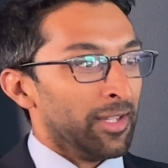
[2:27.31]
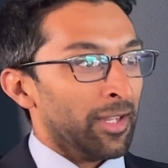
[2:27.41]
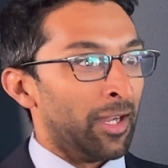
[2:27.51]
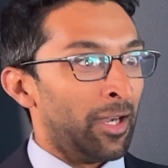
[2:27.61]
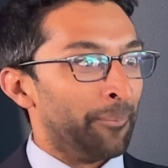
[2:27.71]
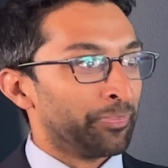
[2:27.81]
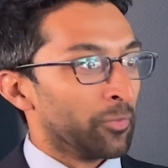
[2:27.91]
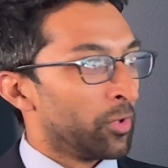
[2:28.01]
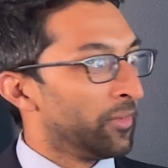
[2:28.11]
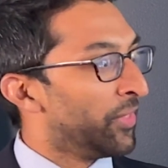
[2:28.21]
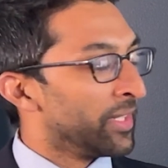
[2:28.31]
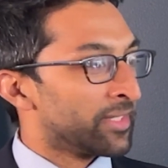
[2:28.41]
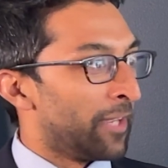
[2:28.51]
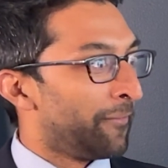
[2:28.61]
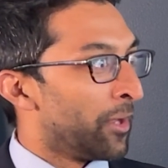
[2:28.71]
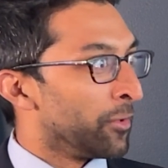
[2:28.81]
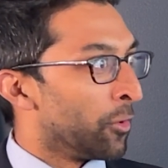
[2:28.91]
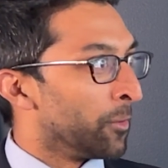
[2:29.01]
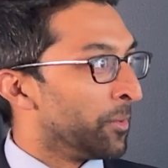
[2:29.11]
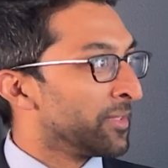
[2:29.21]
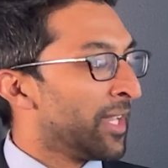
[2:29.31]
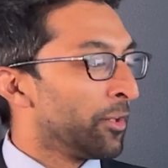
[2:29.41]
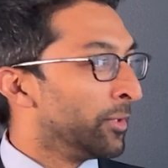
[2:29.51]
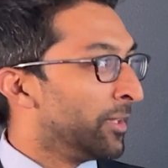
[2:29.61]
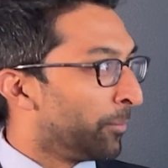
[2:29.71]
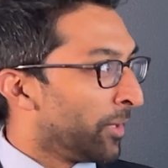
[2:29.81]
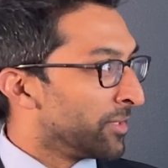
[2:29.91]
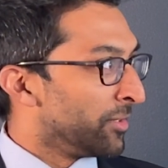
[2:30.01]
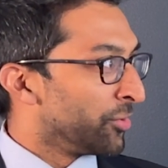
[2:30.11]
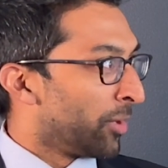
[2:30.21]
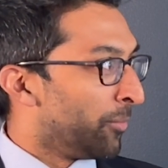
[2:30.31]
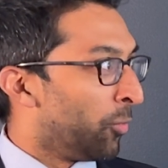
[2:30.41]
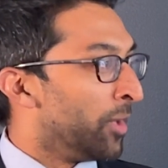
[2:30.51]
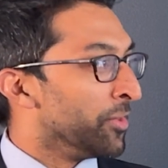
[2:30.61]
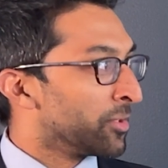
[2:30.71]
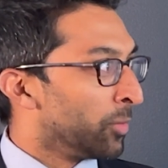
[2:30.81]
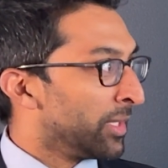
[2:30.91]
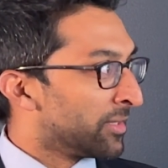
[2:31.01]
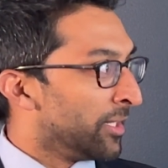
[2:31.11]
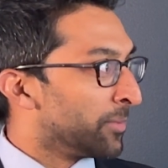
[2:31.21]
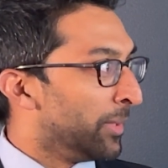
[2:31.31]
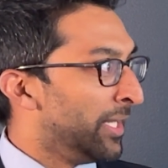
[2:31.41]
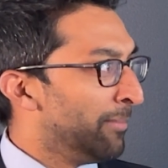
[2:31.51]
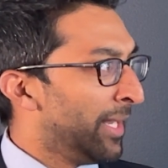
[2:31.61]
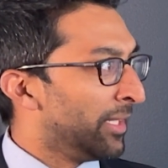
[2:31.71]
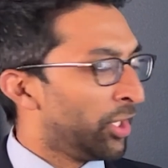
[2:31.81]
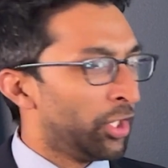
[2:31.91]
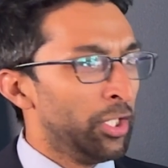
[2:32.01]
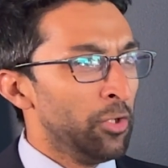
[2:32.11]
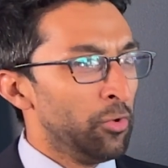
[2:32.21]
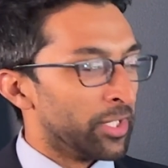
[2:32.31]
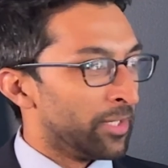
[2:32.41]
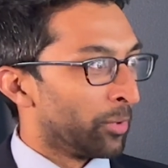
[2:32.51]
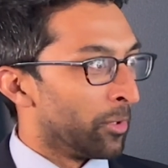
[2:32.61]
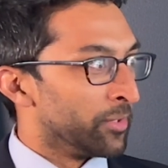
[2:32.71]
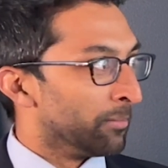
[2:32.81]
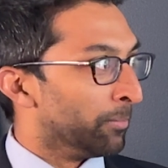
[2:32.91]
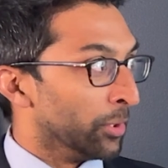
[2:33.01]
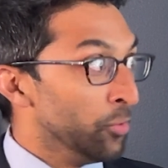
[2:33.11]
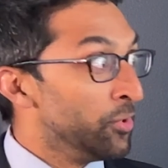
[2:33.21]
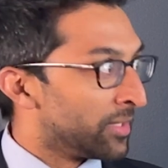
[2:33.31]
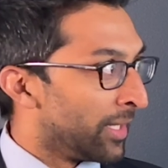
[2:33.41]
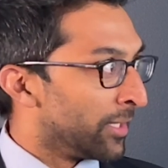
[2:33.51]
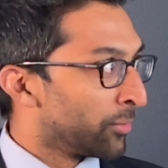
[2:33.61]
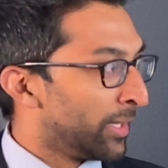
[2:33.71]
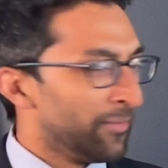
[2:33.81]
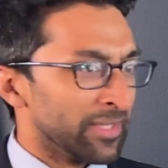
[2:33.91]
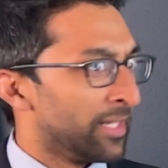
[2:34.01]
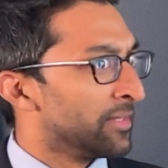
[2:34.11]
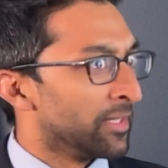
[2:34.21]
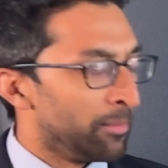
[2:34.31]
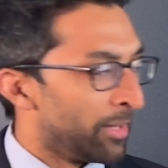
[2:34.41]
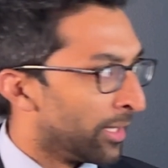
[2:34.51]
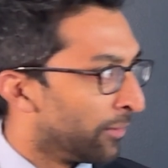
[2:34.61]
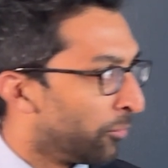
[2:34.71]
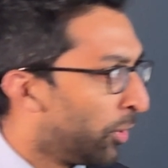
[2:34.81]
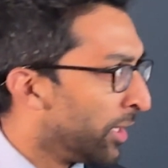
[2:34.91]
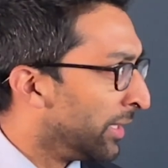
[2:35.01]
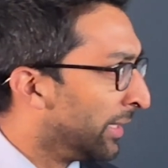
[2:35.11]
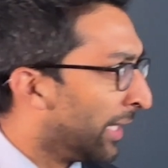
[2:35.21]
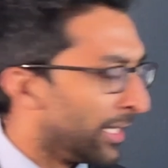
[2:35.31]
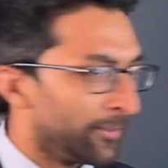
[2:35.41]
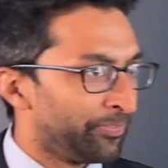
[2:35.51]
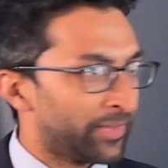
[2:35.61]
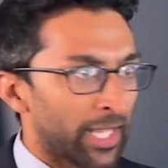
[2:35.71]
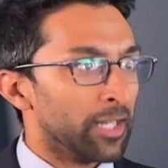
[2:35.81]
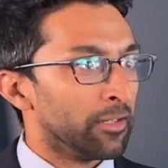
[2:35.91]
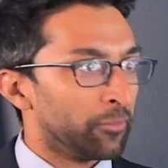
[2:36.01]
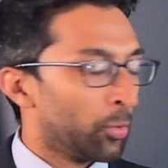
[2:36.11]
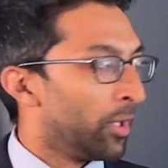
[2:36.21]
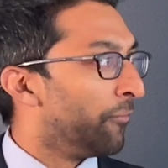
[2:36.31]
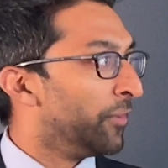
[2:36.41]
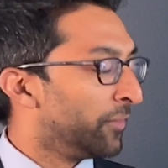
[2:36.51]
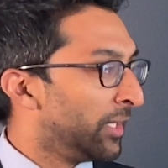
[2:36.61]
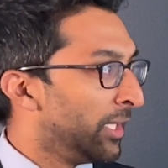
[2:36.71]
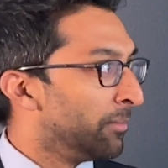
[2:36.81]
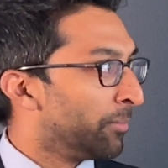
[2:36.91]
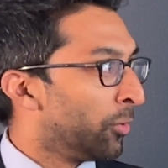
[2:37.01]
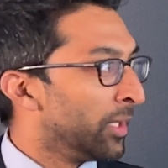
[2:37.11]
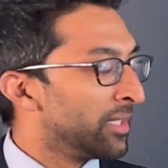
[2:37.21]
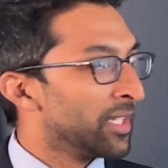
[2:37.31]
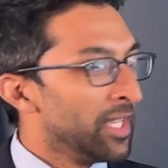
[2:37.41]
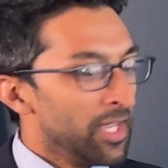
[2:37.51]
One of the things I found notable is not only that President Trump won the swing states, but he made huge inroads in blue states, right? Even states that he may not have won, he gained 10, 12, 15 points.